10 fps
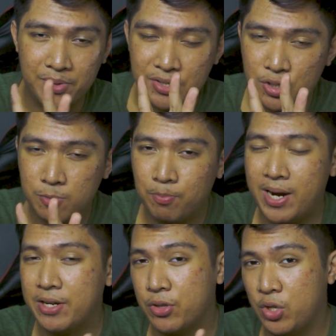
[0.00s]

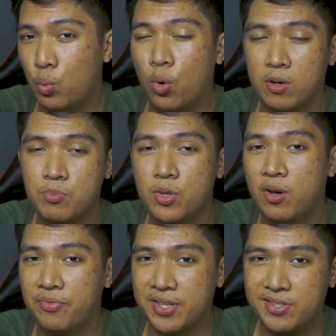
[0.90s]
despite the warmth
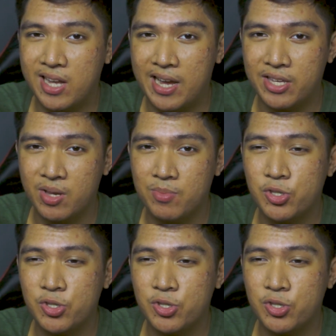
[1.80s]
of this IEM.